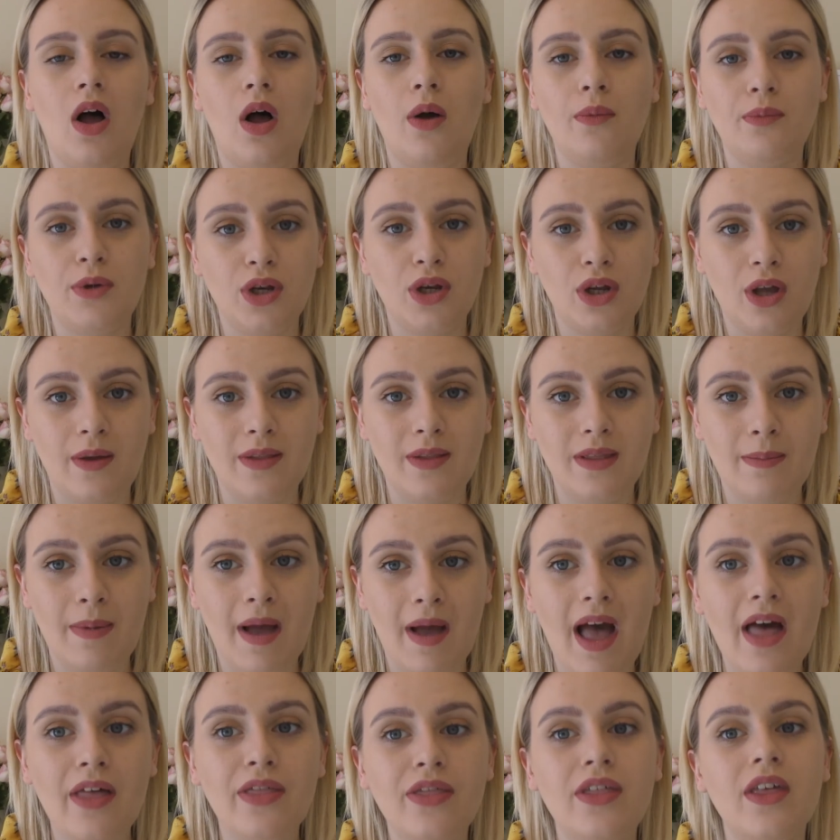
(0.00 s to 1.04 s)
I'm gonna go in the
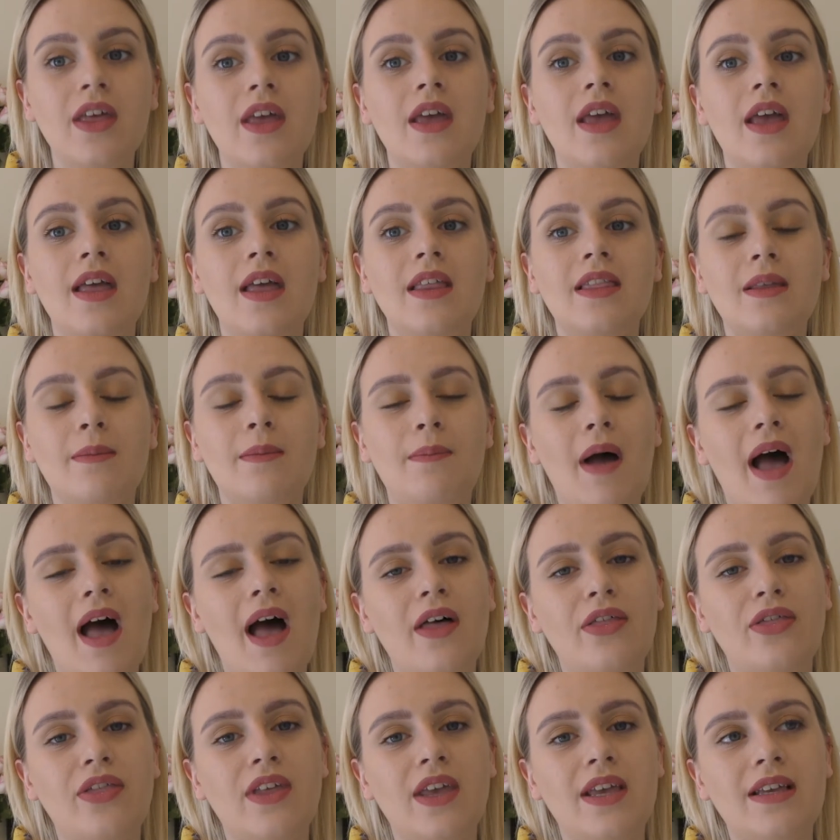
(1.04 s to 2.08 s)
bath. The
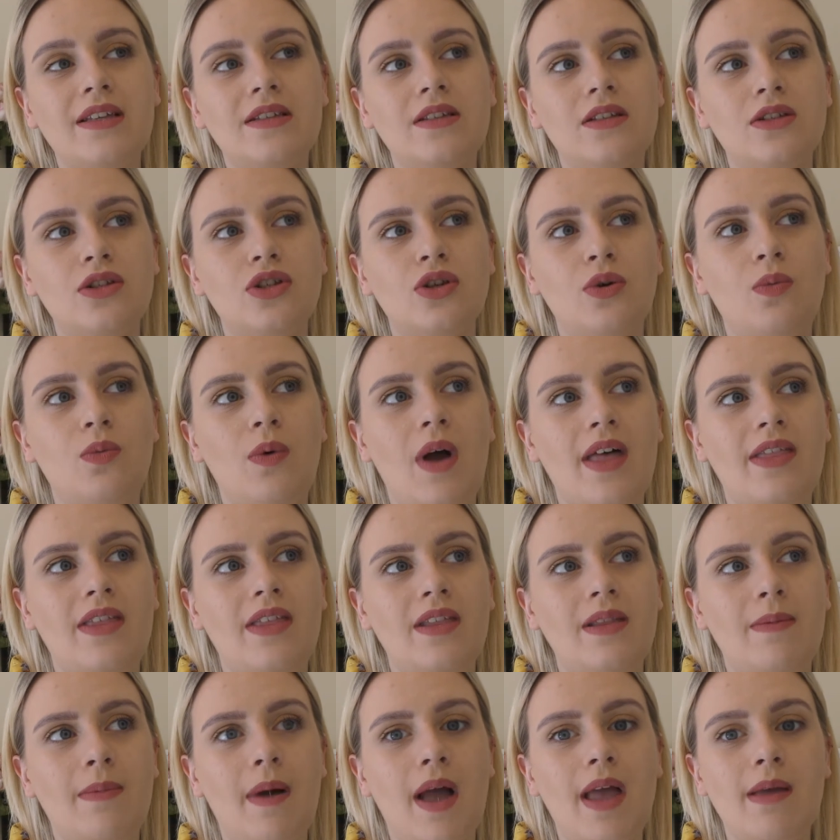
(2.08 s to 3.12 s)
bath is somewhere
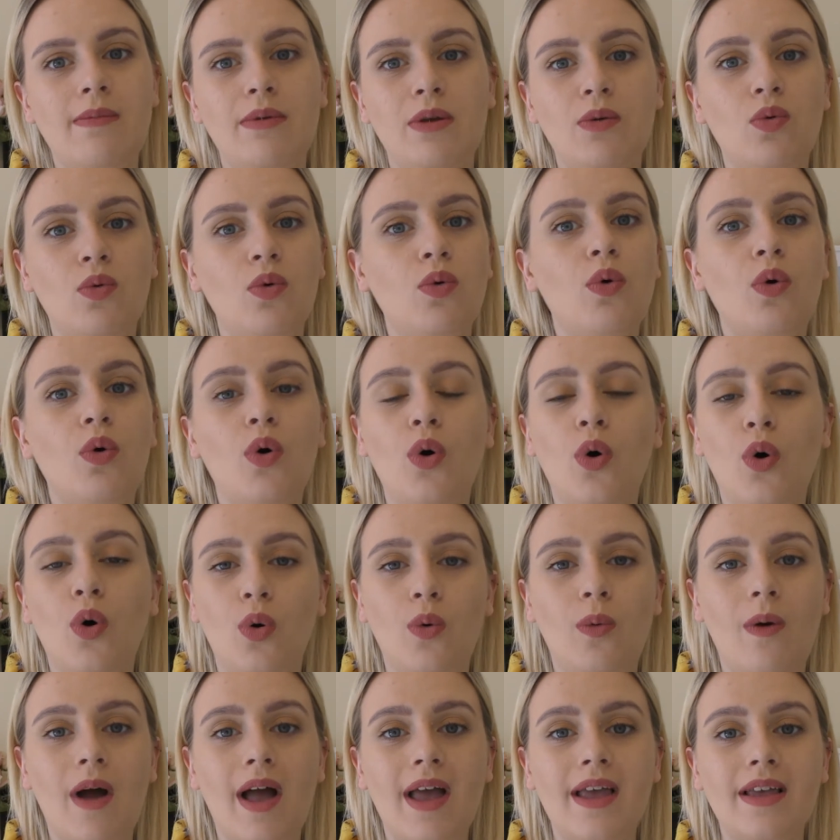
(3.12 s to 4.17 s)
that the baby will
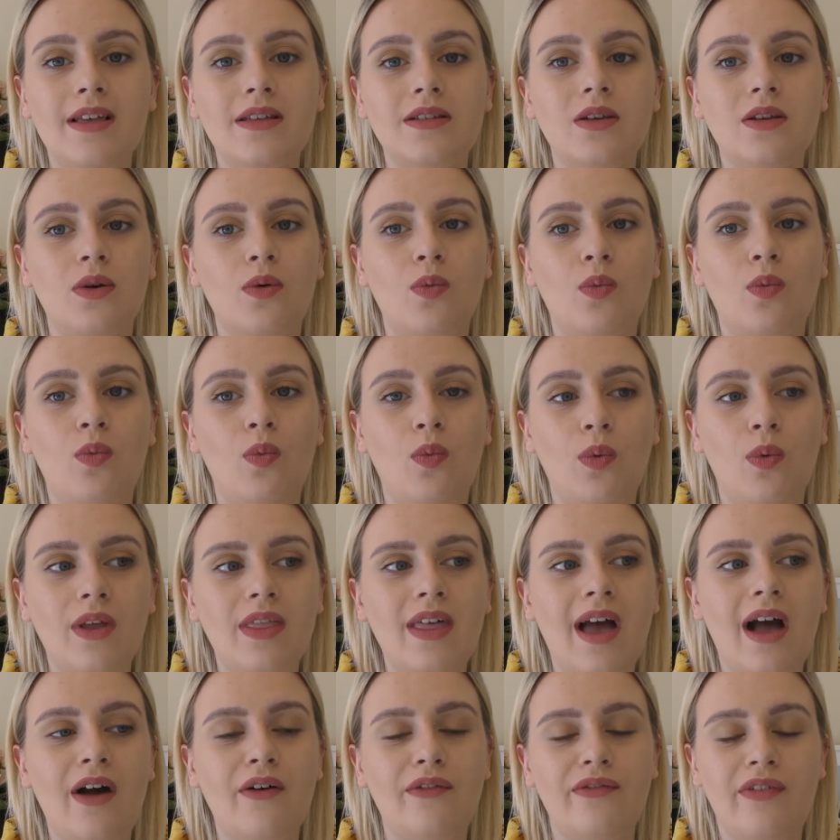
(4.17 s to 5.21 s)
always,
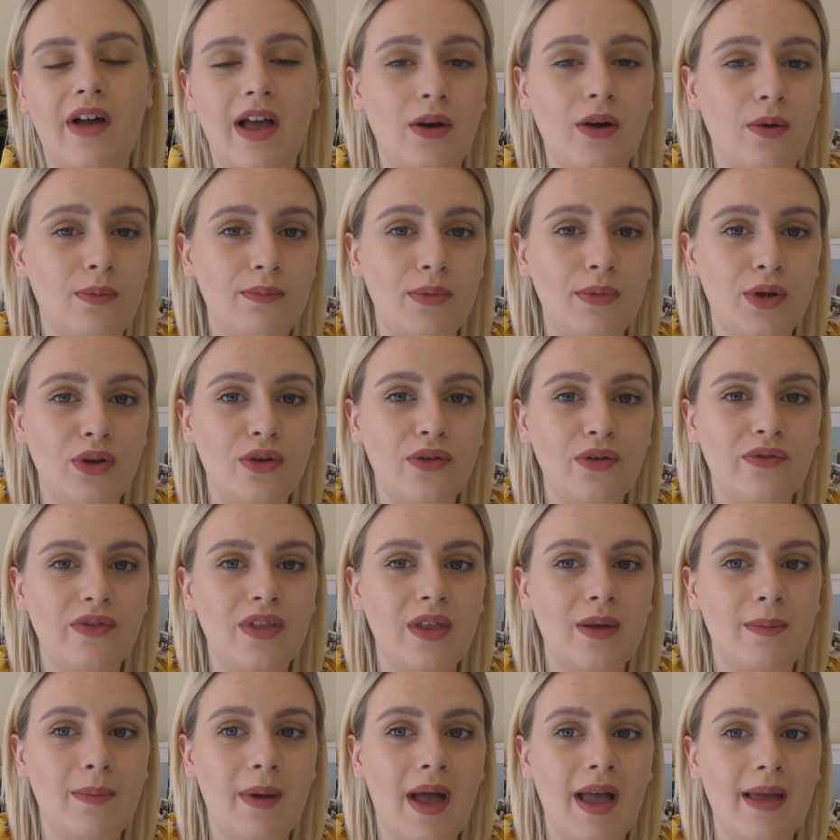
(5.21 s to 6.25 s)
without fail, move.
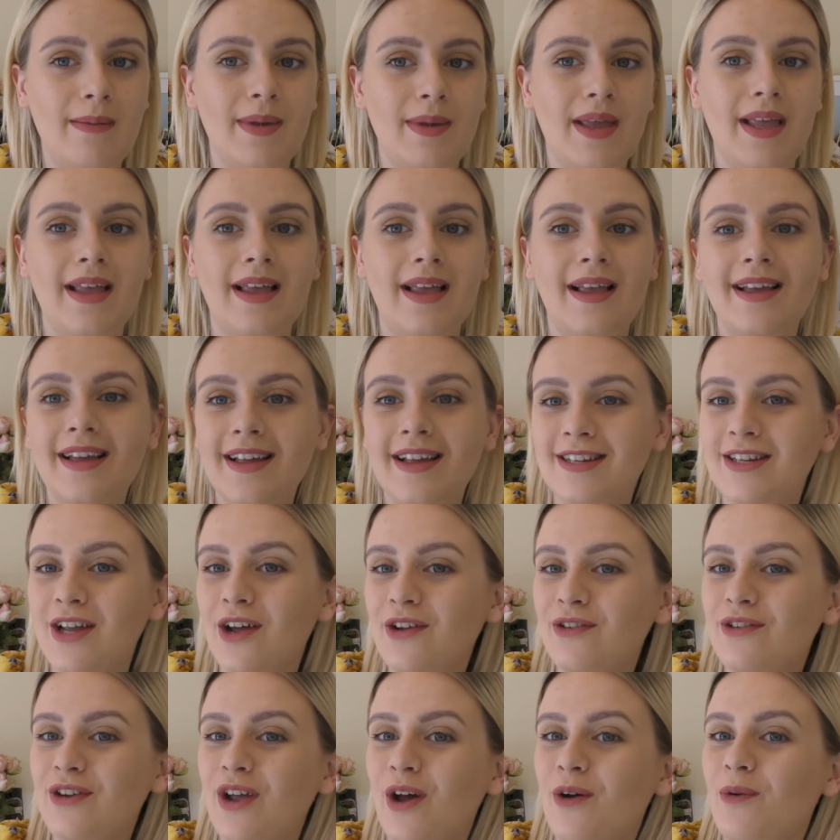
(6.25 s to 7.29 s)
The baby, I
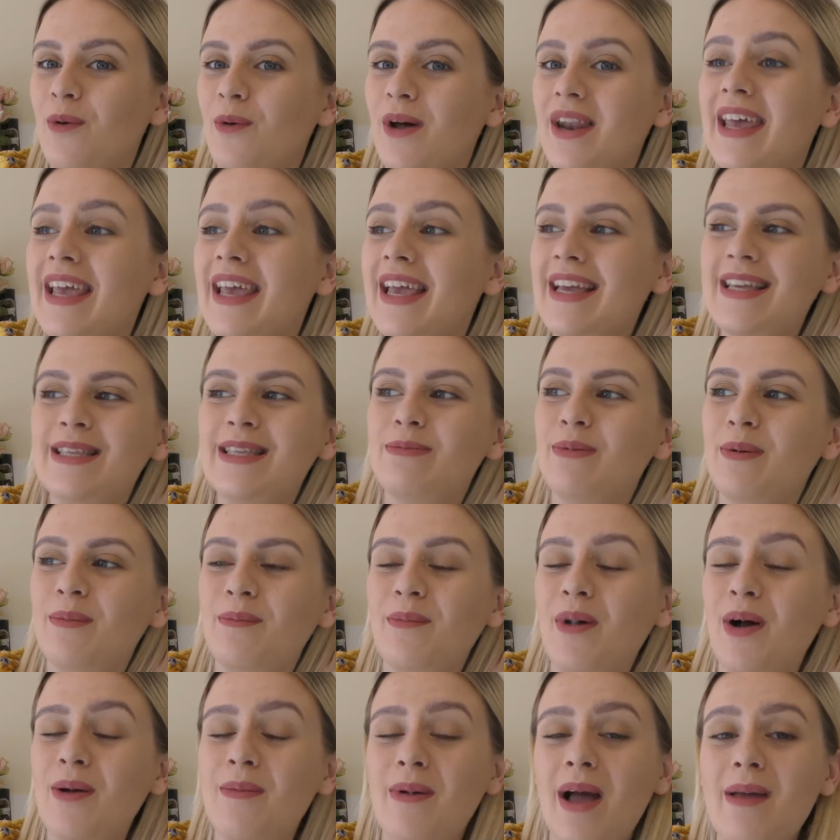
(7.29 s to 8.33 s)
don't know what it is, but
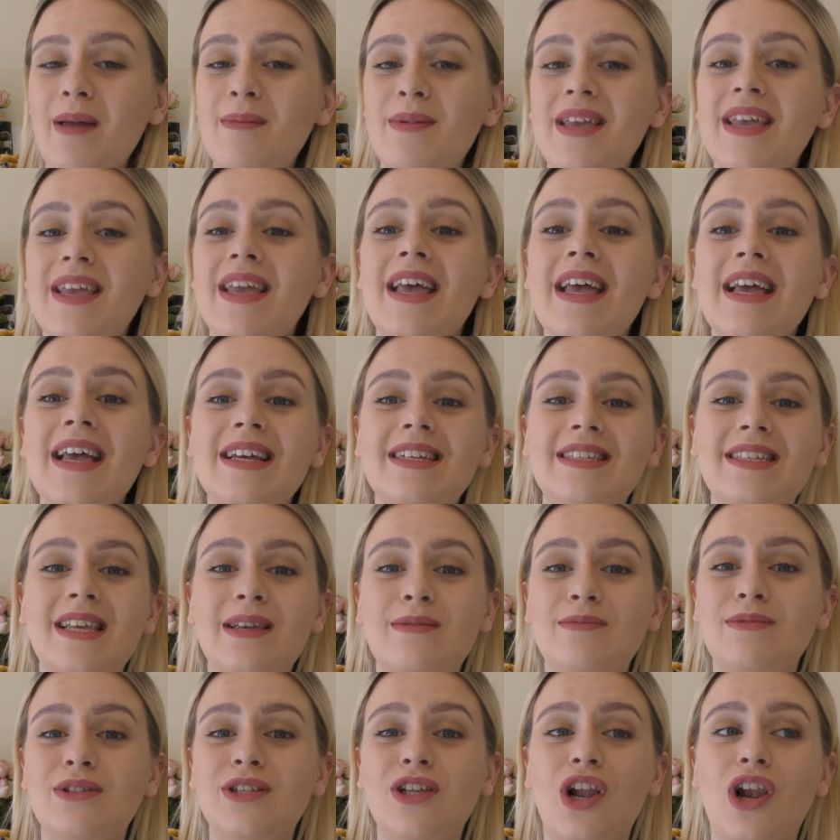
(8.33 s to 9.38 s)
my baby
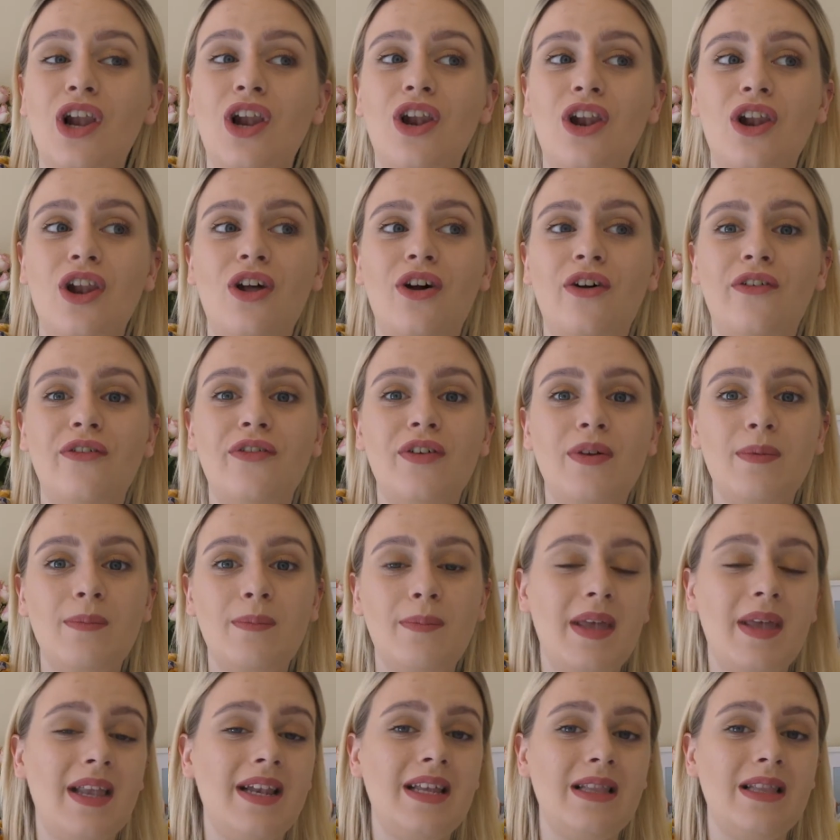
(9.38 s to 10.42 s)
seems to love
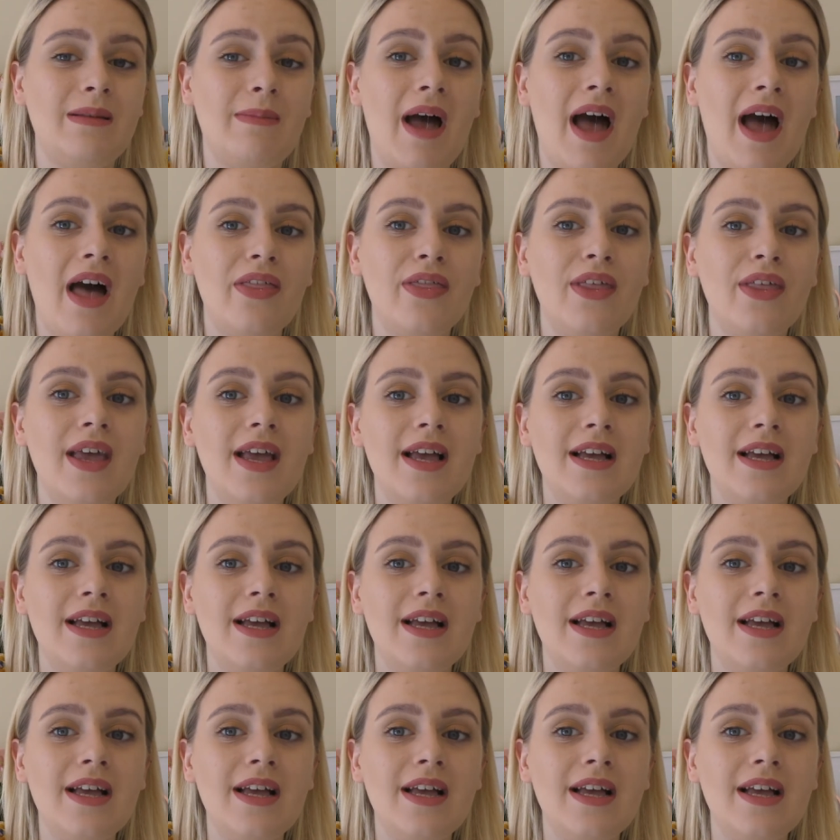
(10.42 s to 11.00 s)
being in the bath.